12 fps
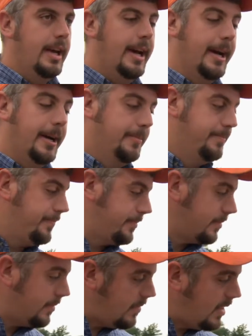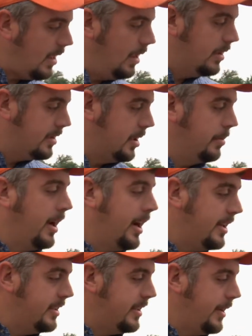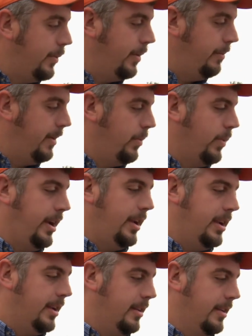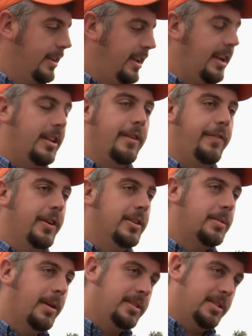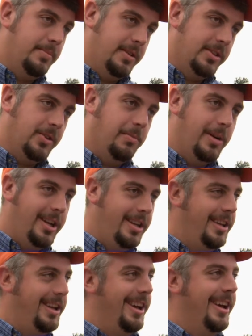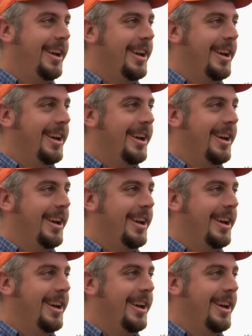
Uh, some guys that we've been waiting to get in the fields because it's been so muddy. Yeah.